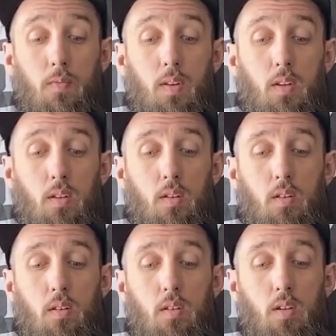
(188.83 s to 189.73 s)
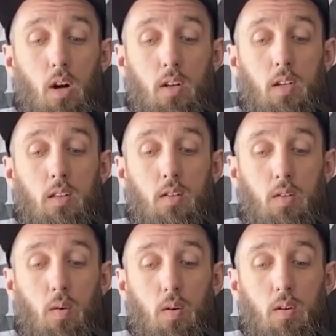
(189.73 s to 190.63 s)
Fear knocked at the
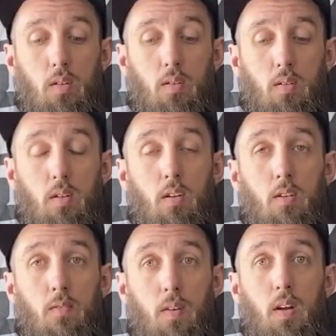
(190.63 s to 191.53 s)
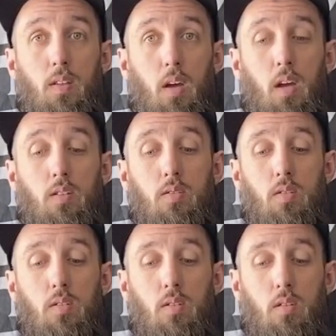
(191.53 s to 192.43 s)
door. Faith answered.